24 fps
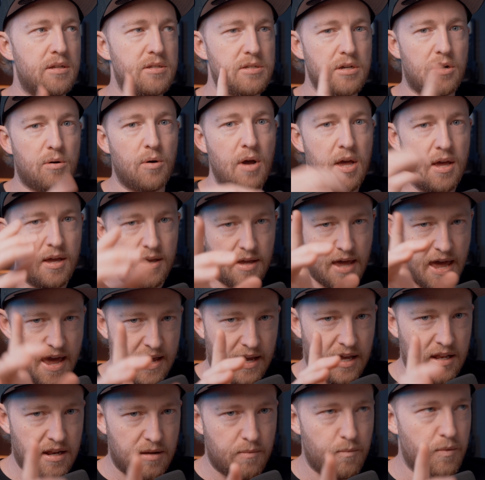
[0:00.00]
so
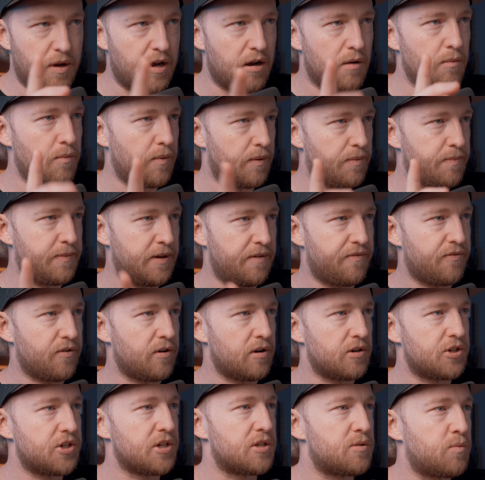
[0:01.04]
hang in here with me
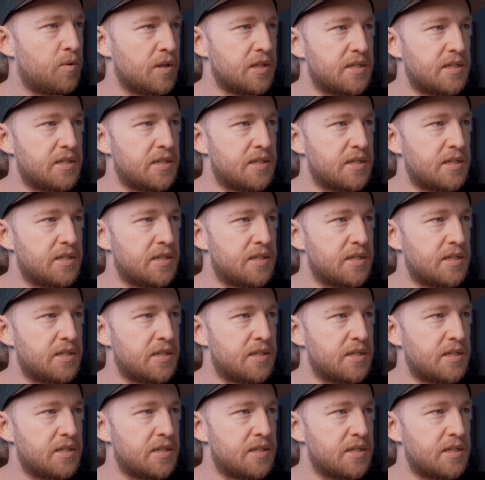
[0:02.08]
for just one